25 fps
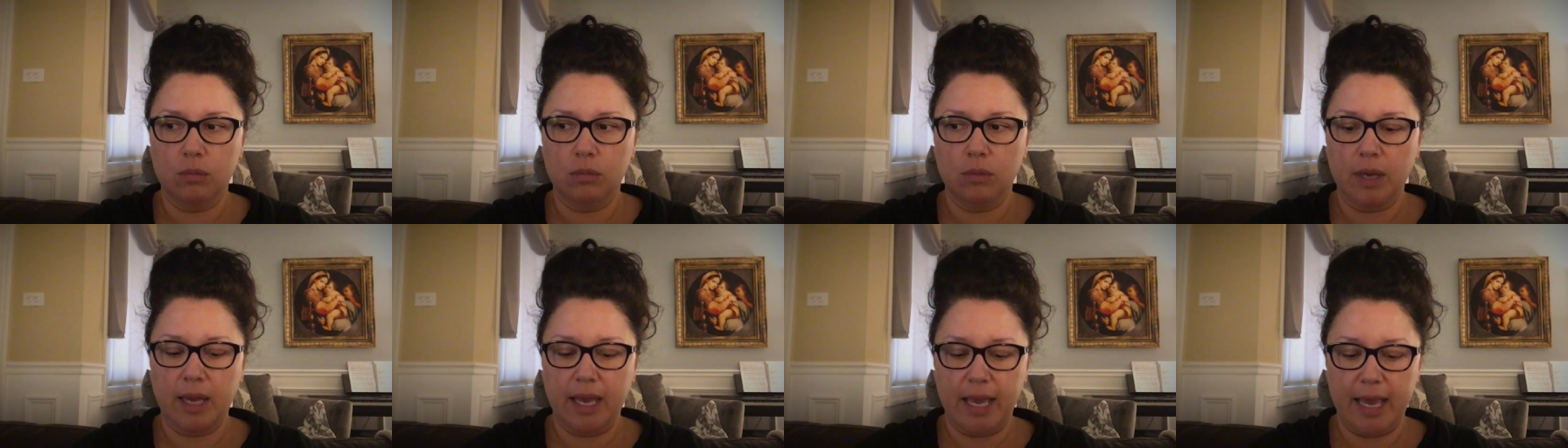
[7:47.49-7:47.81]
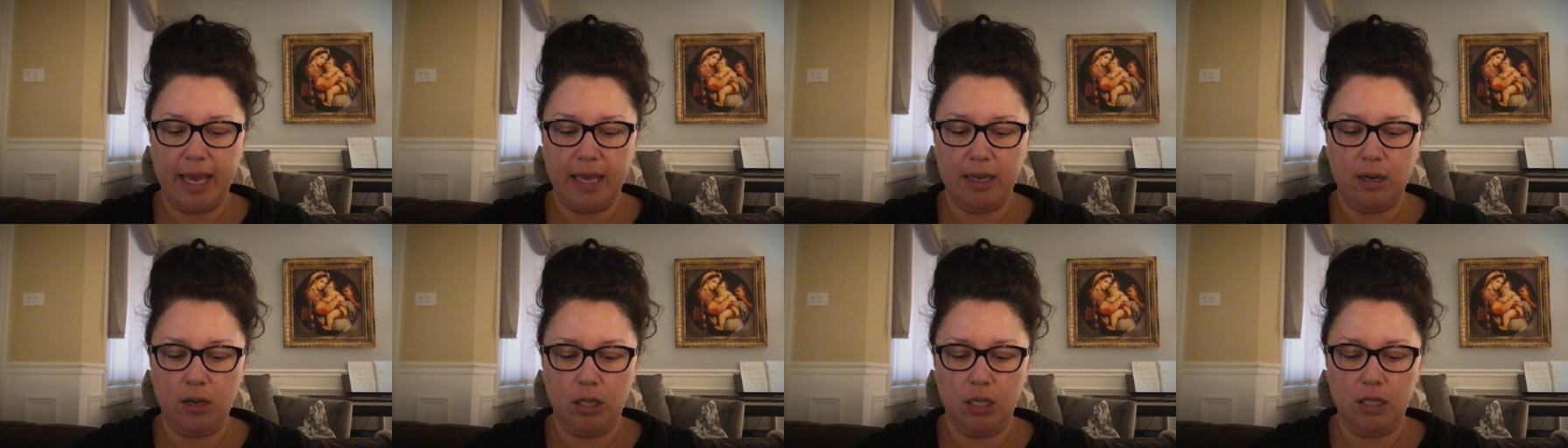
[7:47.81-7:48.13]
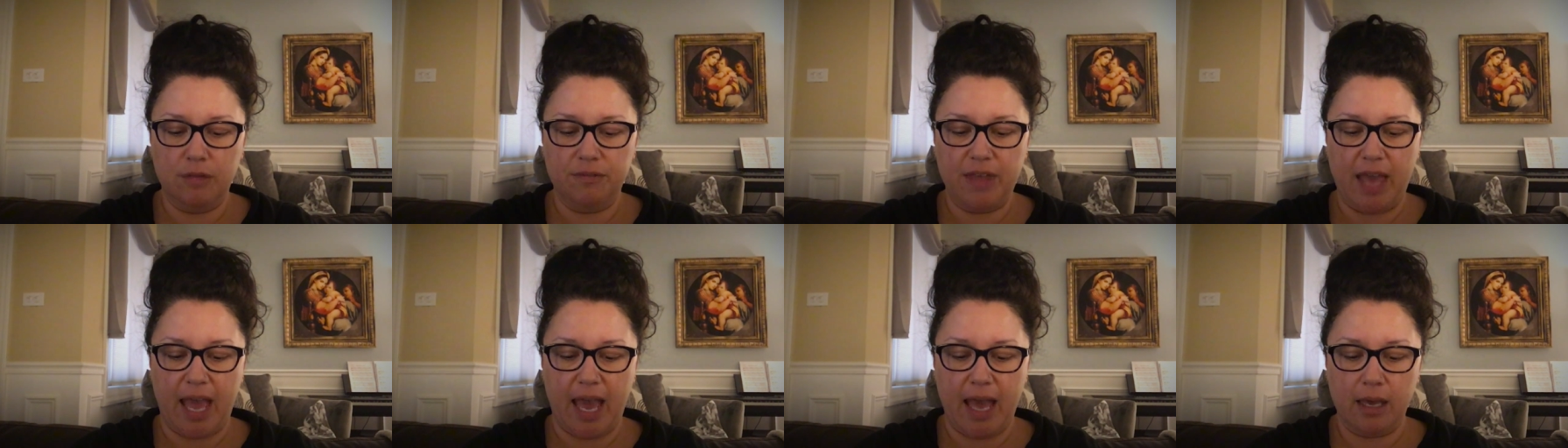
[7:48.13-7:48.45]
I had all
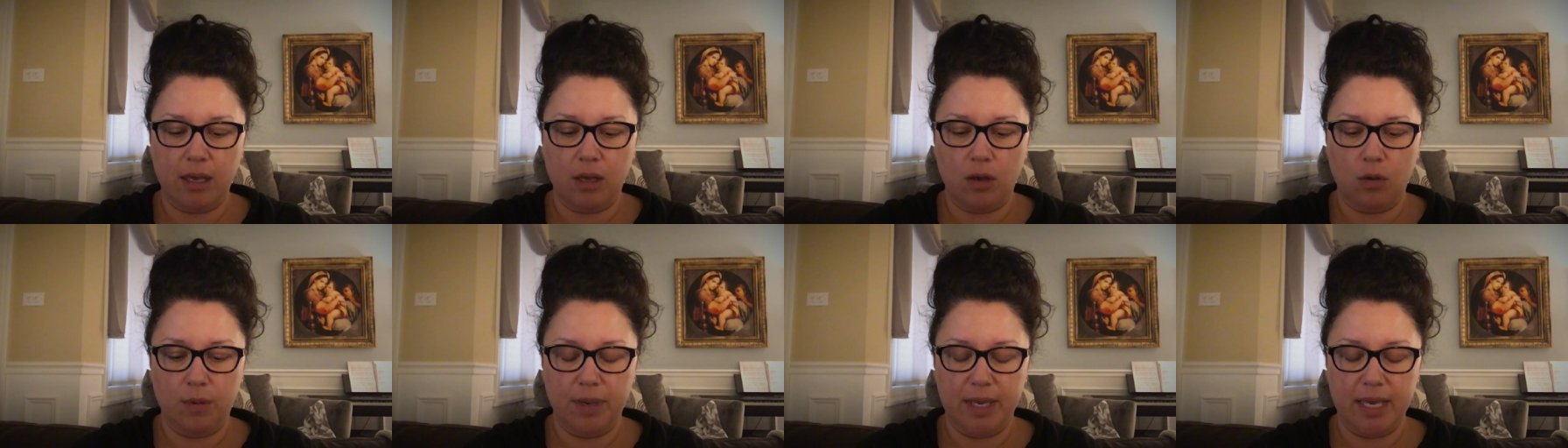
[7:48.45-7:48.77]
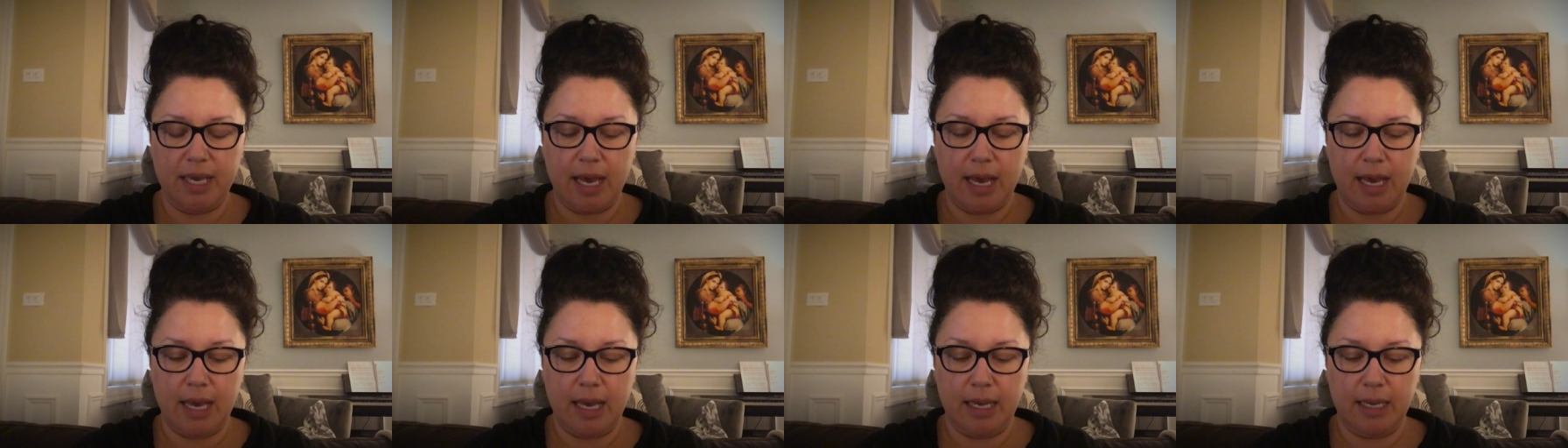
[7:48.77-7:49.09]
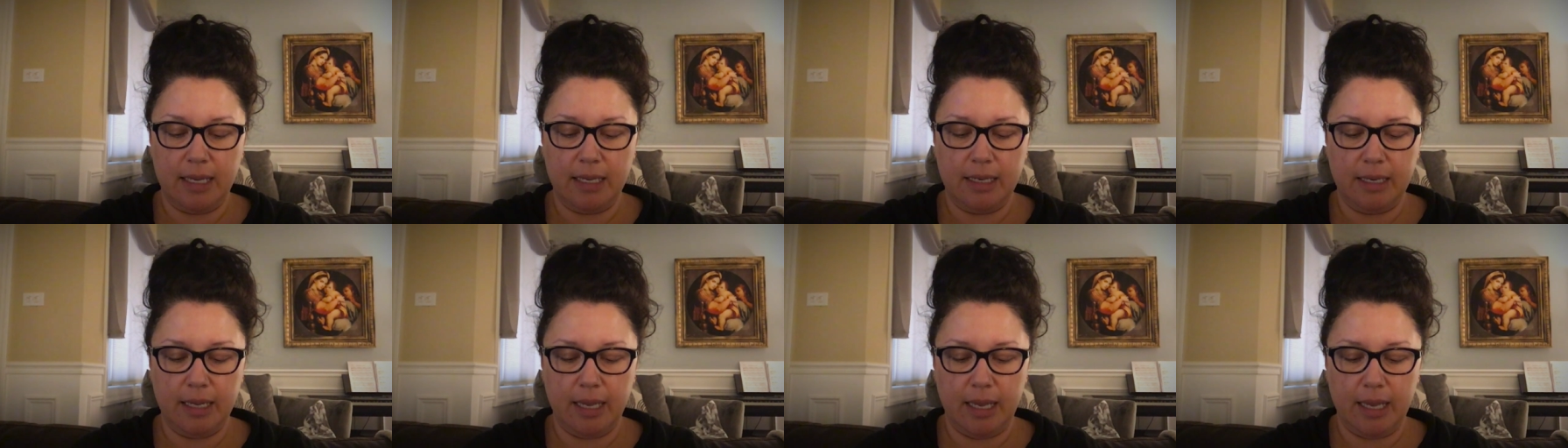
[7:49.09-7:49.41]
of that going
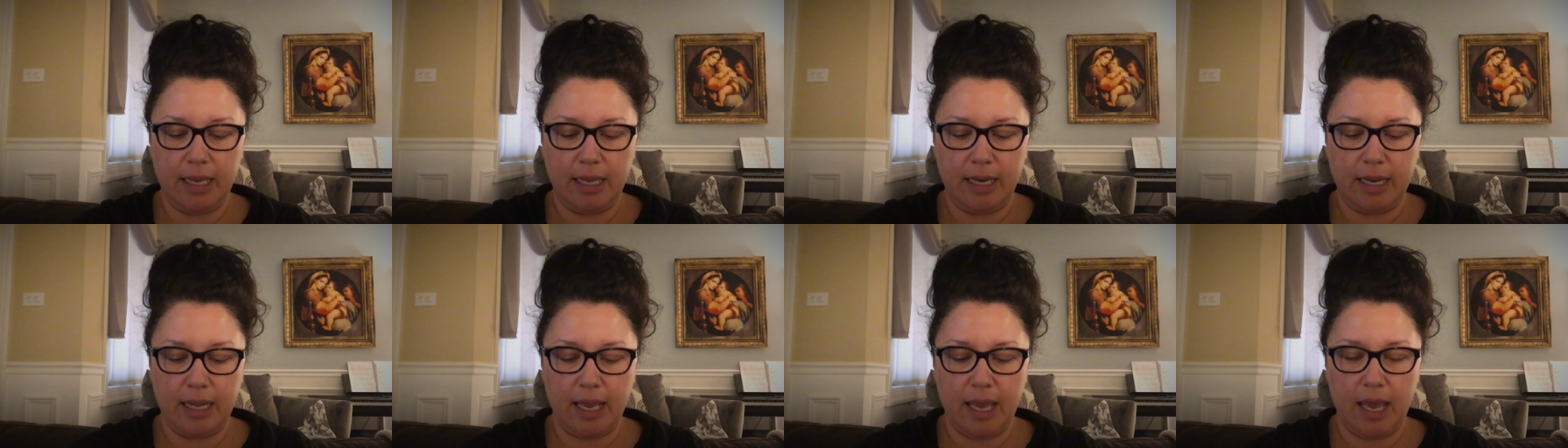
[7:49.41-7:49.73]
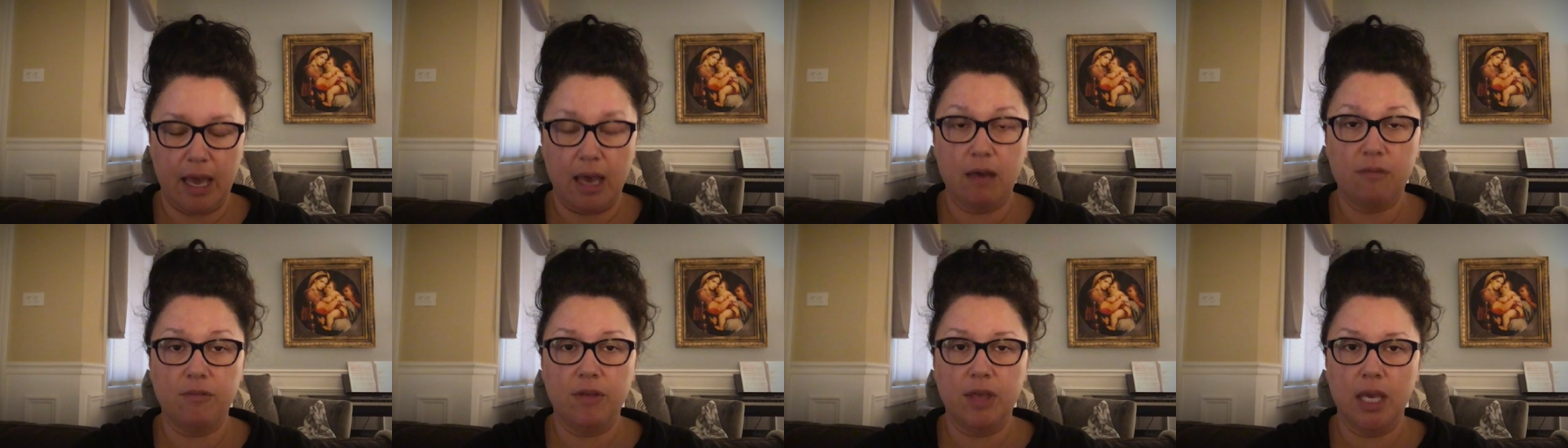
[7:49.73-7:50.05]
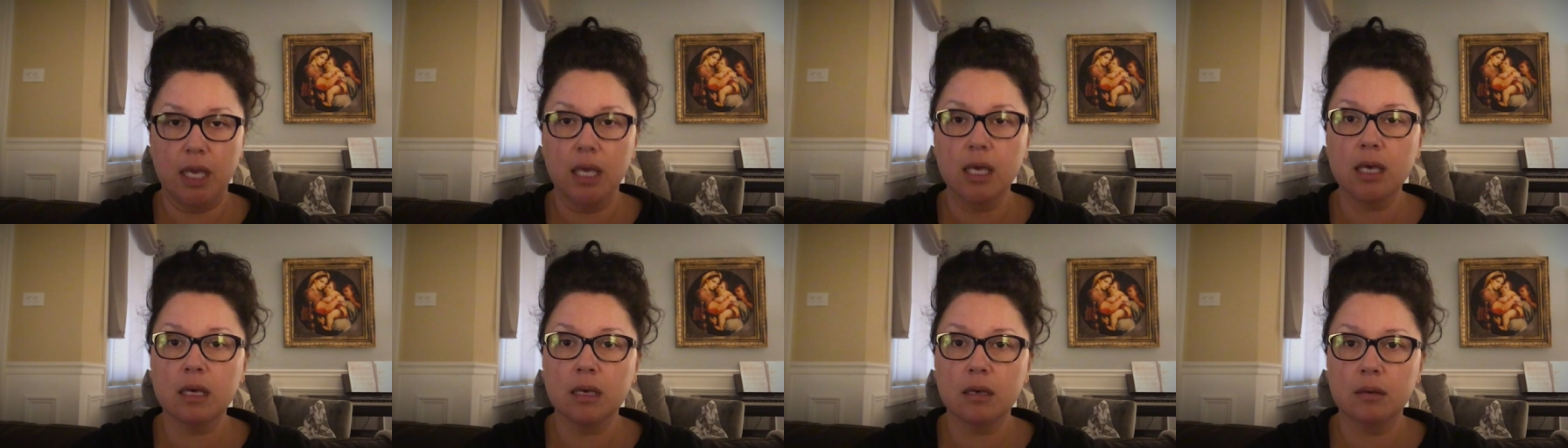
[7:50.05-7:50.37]
on and I have
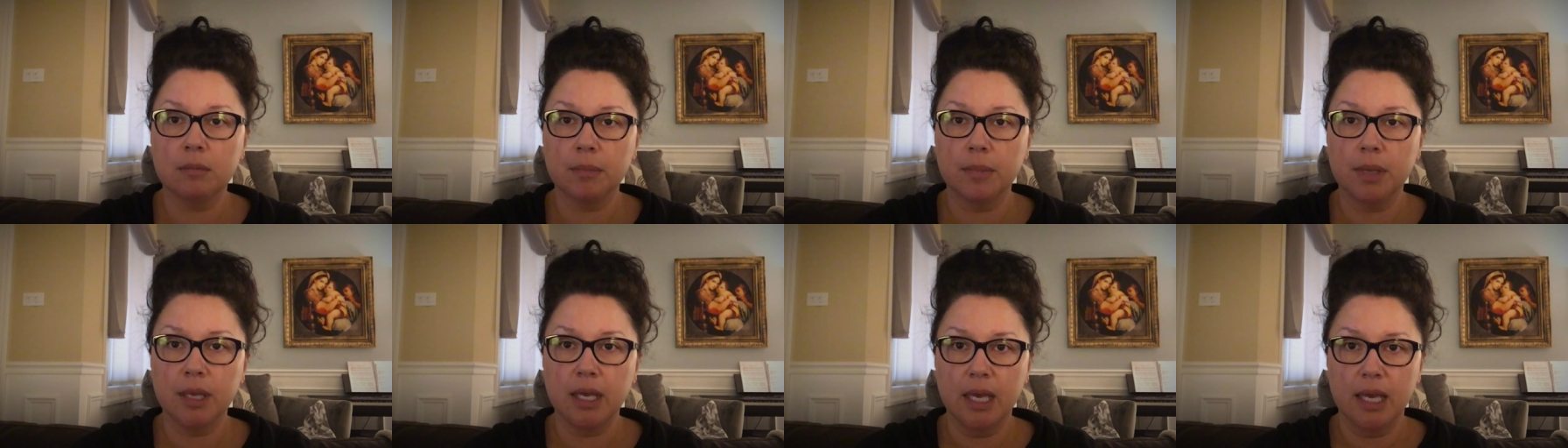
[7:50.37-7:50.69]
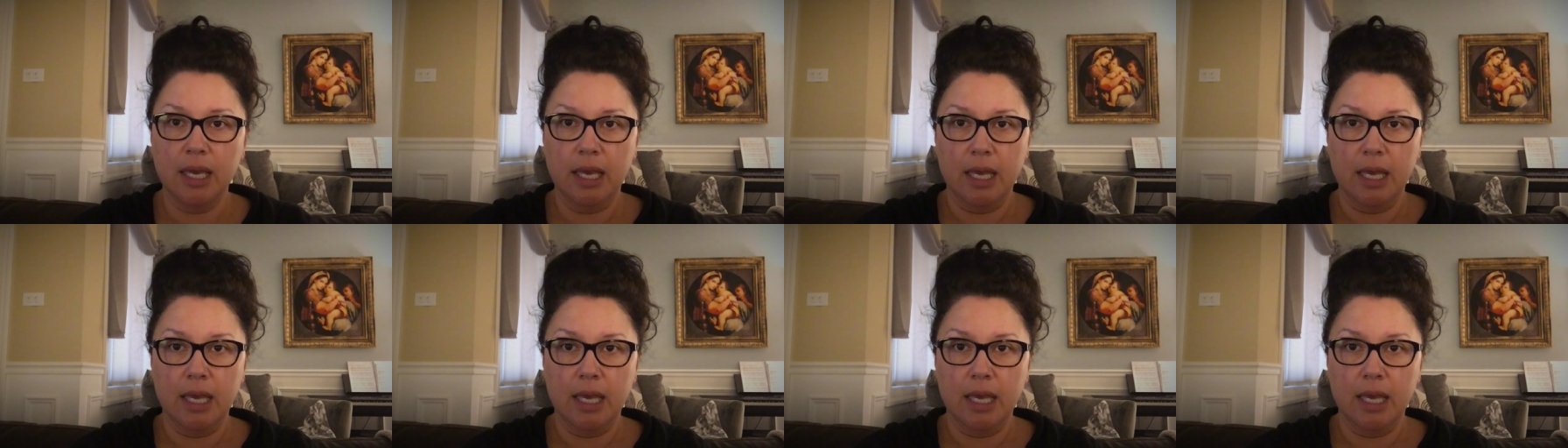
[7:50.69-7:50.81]
him,